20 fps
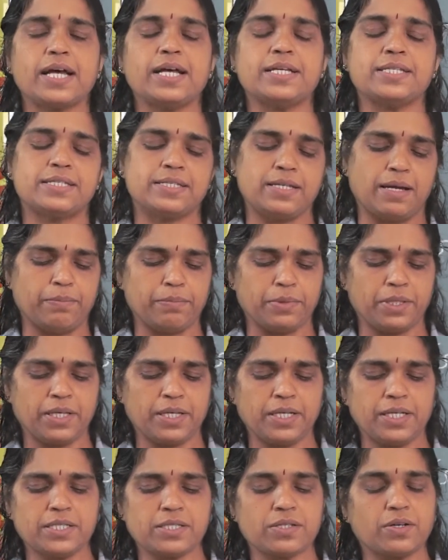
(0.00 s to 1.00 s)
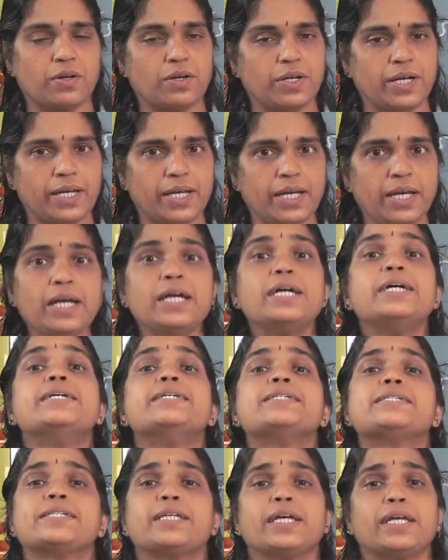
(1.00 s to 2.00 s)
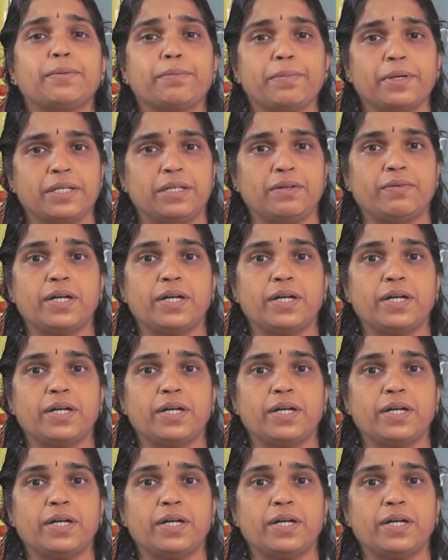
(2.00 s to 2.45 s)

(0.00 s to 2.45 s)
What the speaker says: us something is called a statement.